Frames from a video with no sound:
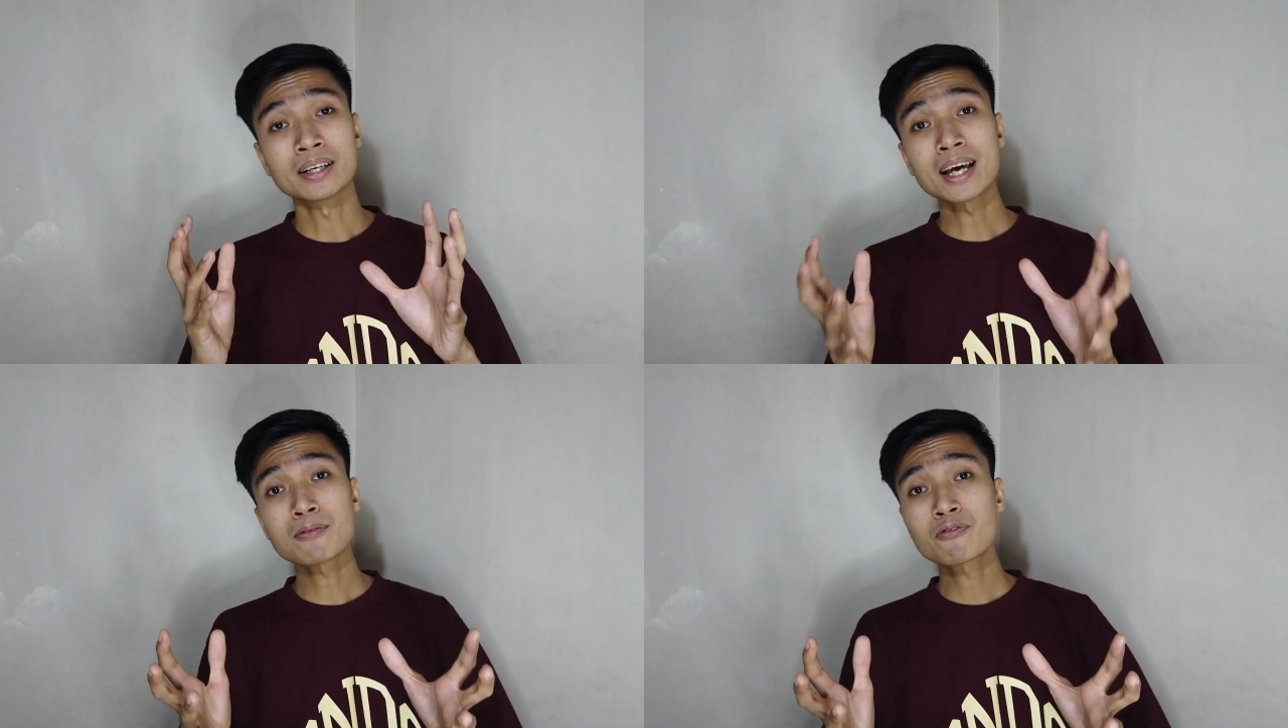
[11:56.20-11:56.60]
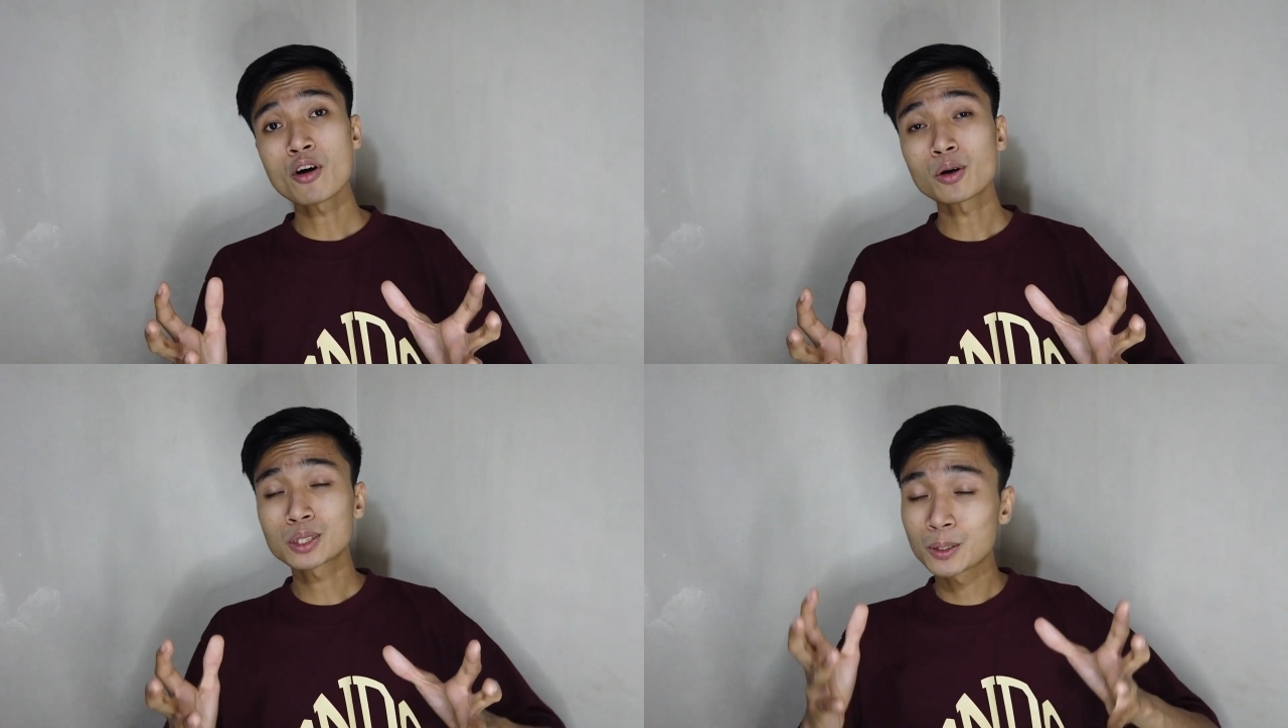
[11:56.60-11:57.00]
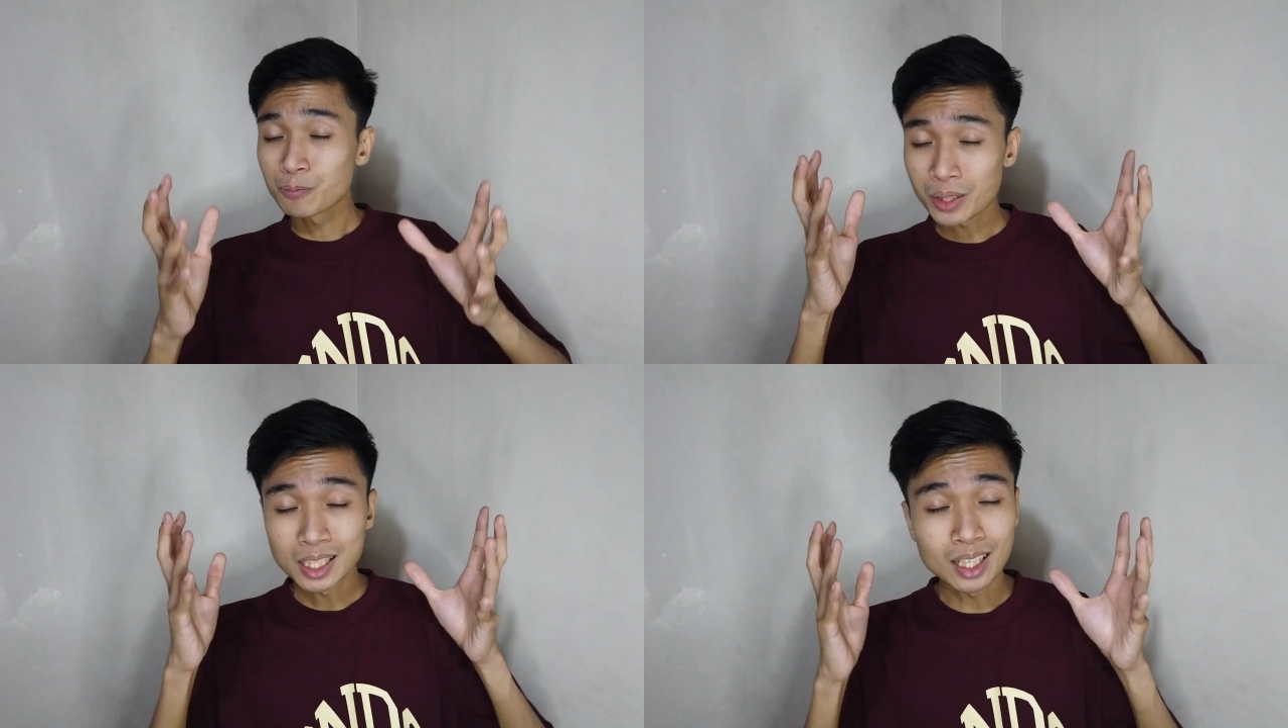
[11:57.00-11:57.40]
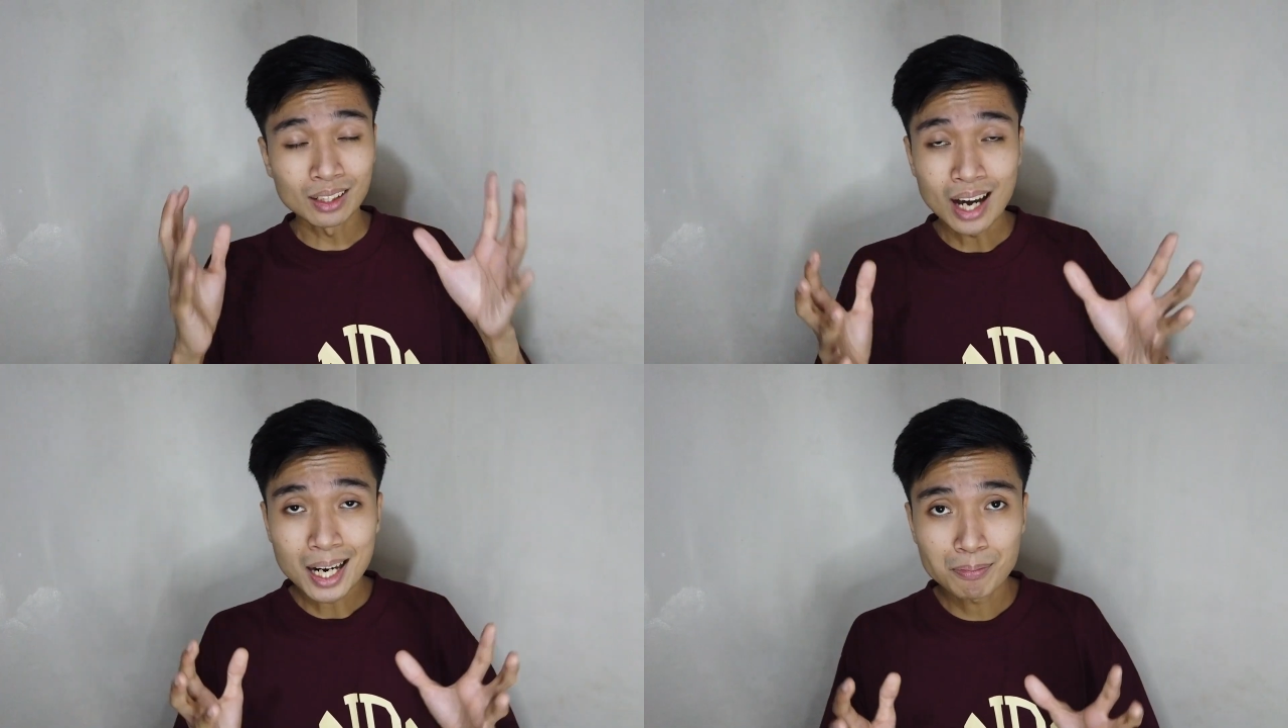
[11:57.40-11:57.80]
Again, folks, it's a
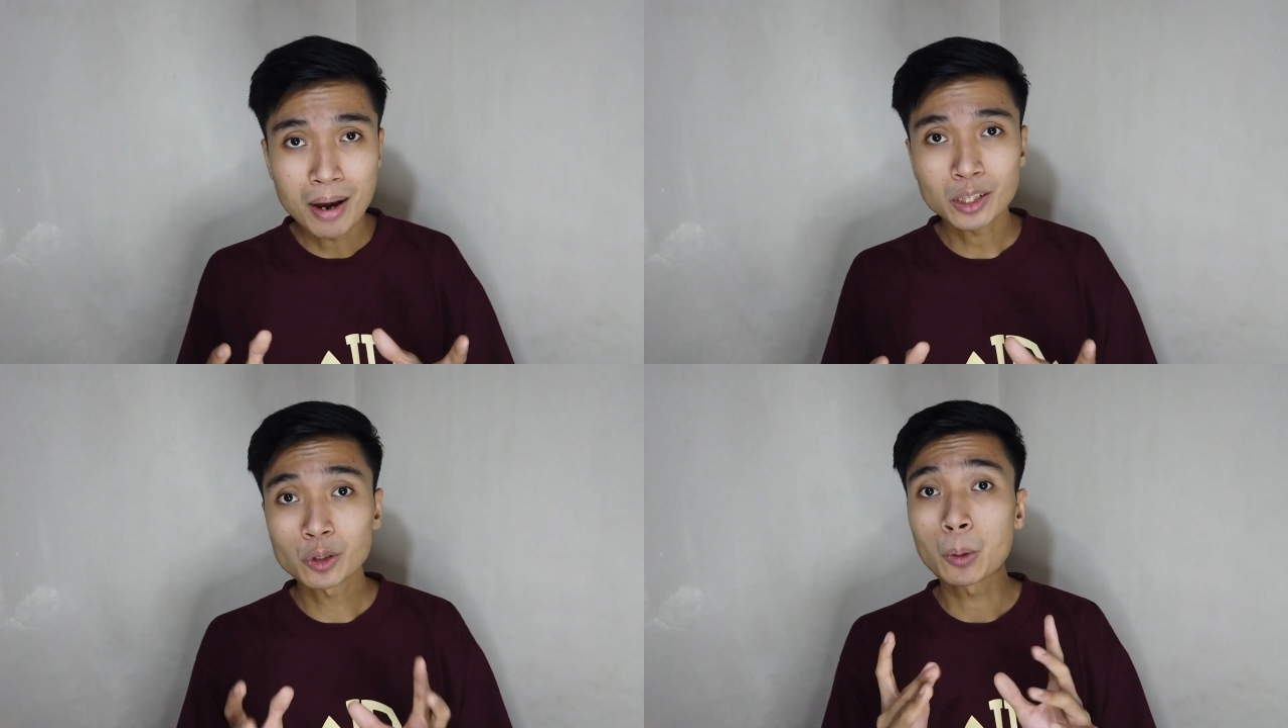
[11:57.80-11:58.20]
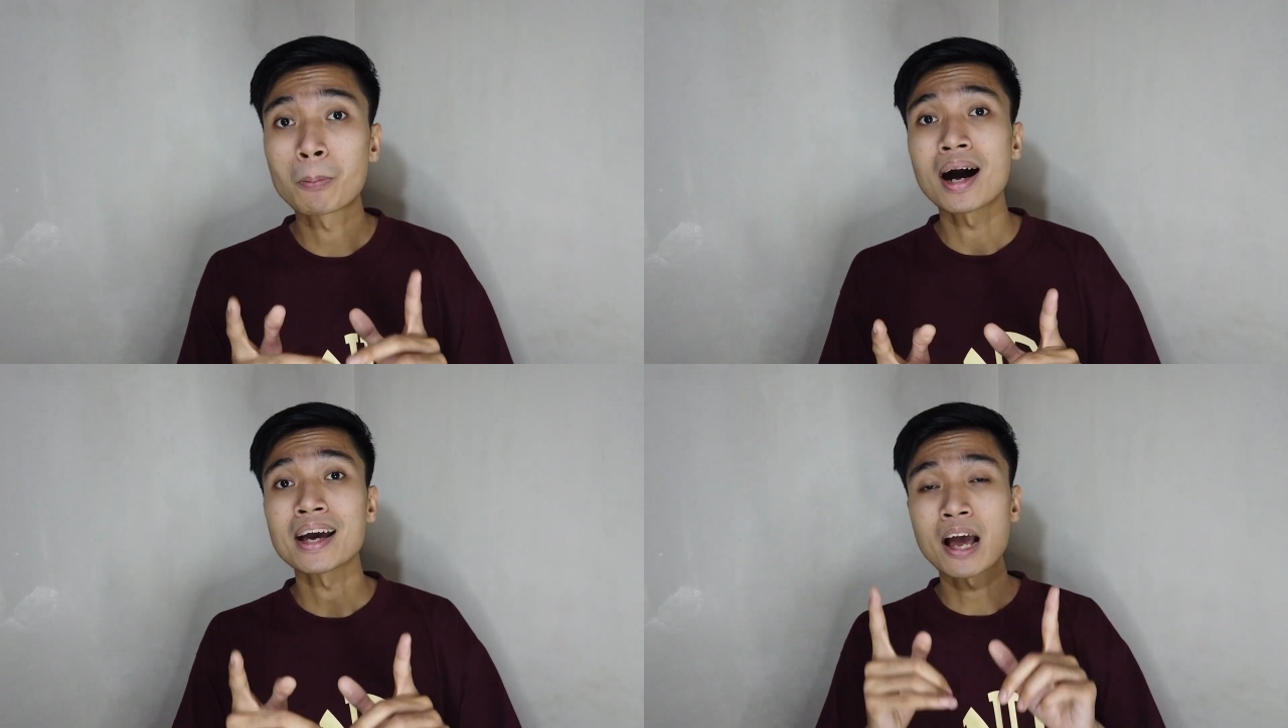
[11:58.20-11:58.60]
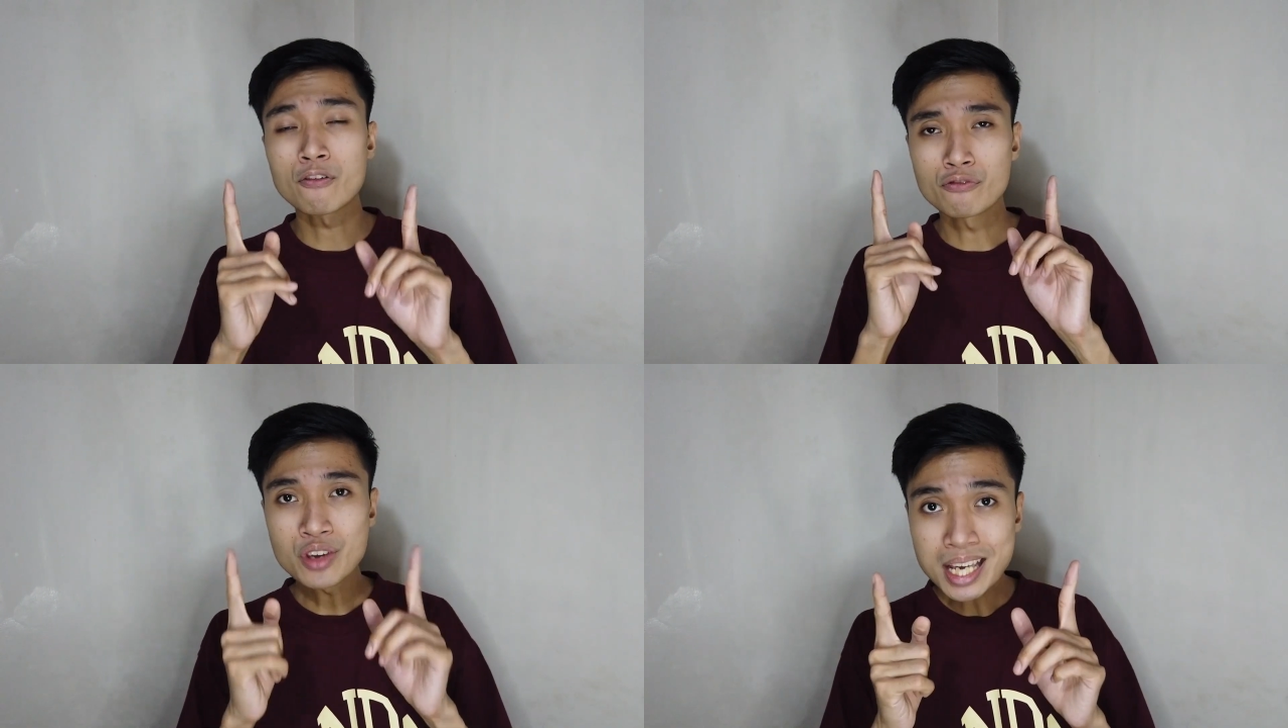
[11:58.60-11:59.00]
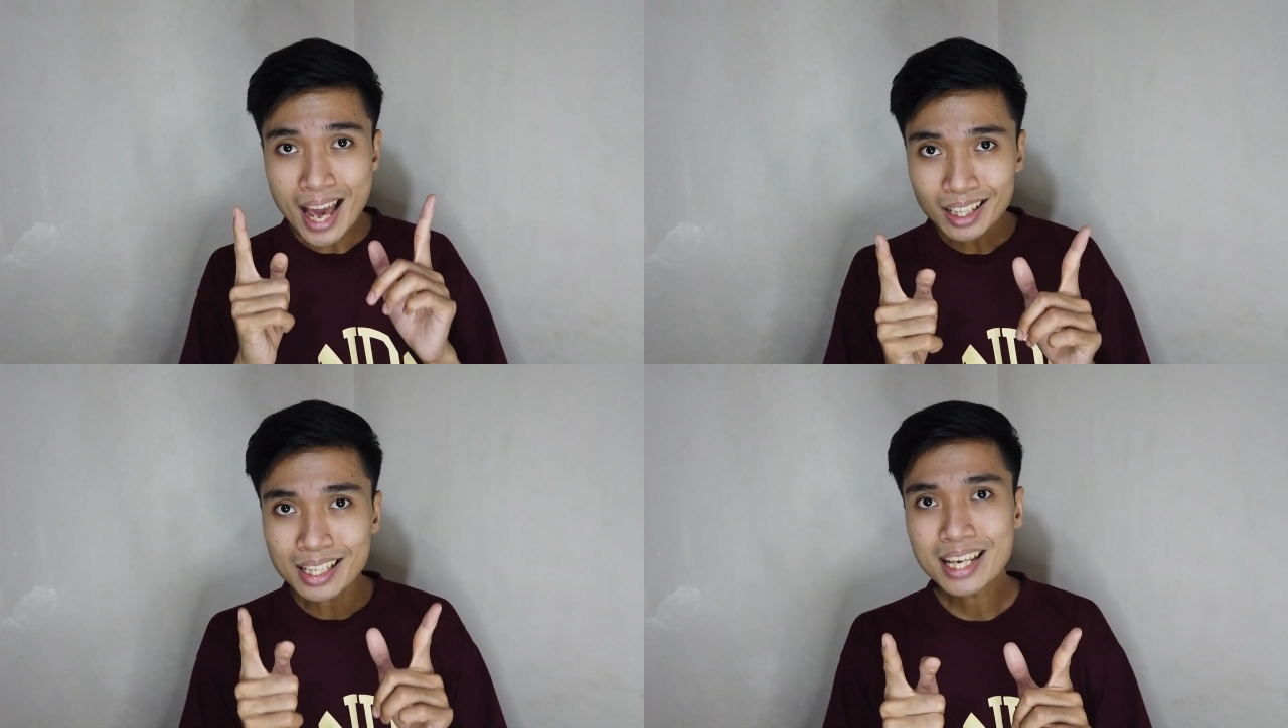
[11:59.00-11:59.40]
lot better to buy a
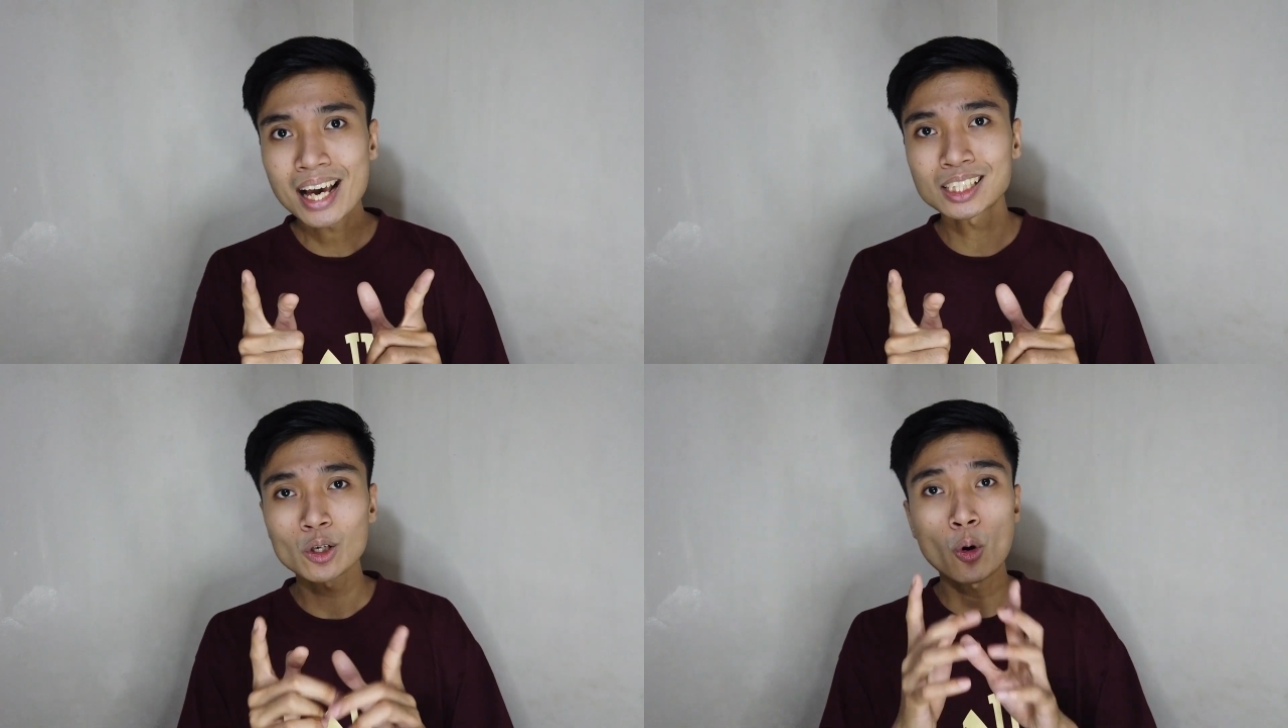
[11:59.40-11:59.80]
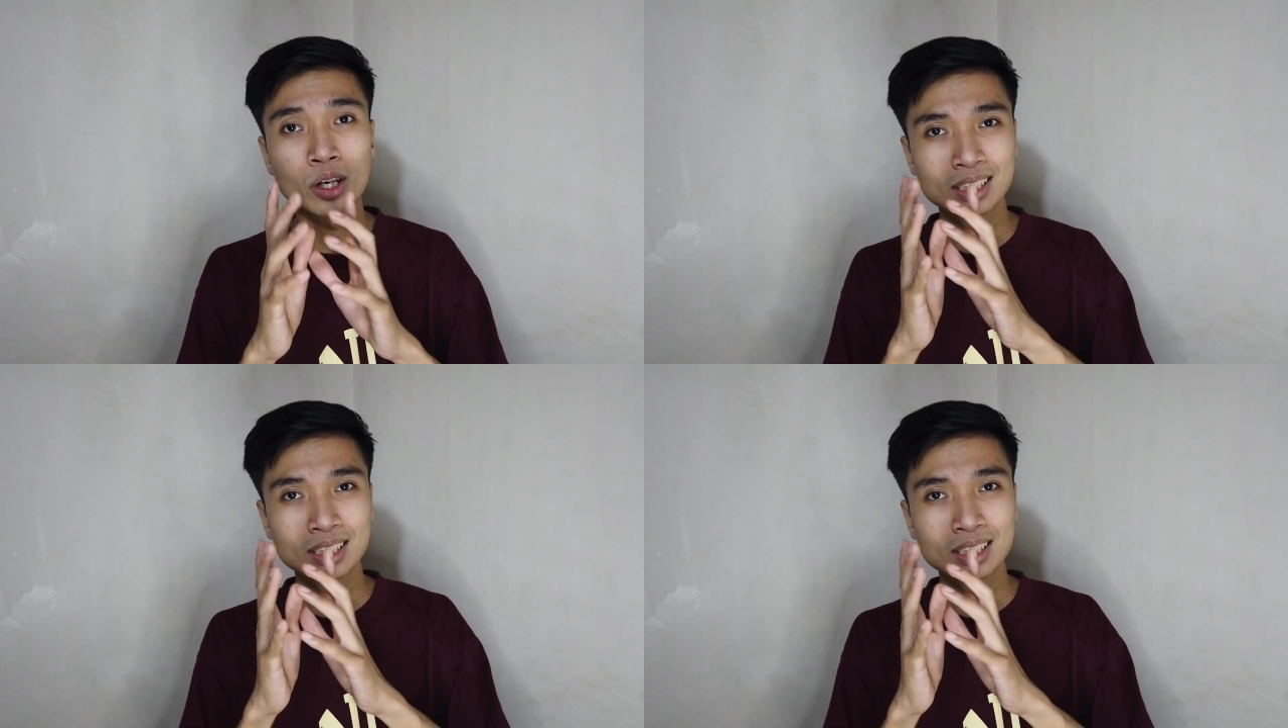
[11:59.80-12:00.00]
VNDS or a